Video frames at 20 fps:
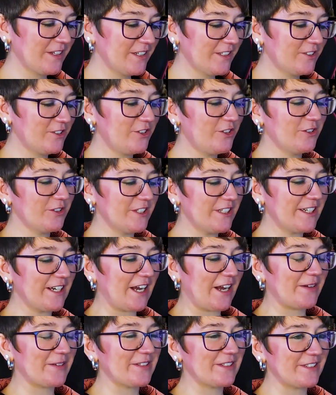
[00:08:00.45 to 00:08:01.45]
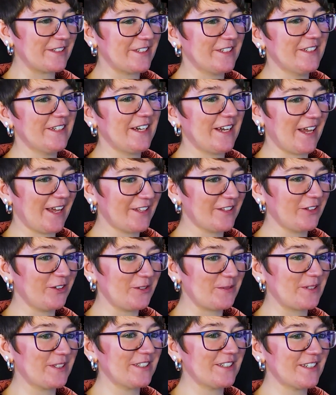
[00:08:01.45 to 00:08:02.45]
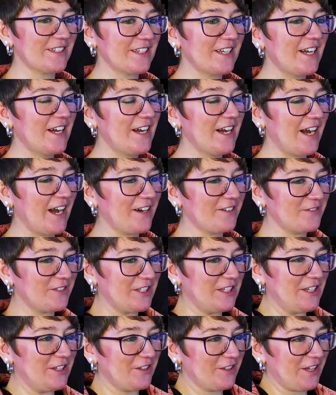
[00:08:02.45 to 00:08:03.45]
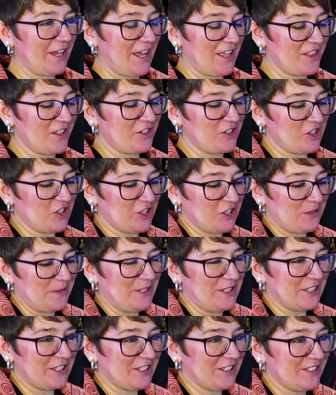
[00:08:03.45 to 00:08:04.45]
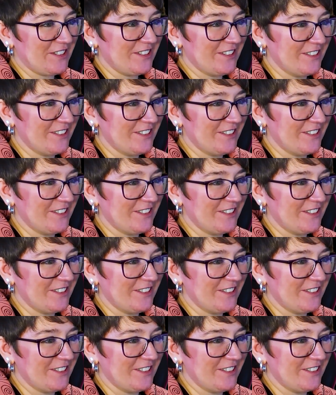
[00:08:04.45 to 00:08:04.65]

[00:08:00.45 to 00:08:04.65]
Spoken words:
did you know that casters and lobsters have teeth in their stomachs?